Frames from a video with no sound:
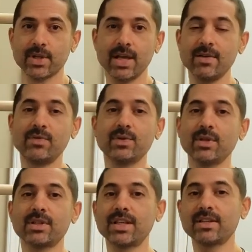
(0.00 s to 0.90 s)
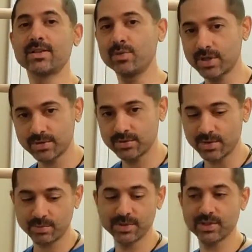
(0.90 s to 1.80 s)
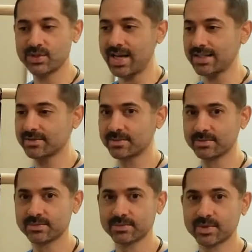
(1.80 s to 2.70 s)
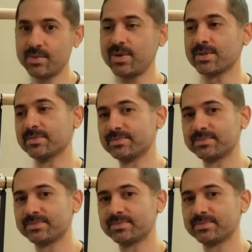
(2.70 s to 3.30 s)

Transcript: If you looked at, you want to jump in the shot? Come on.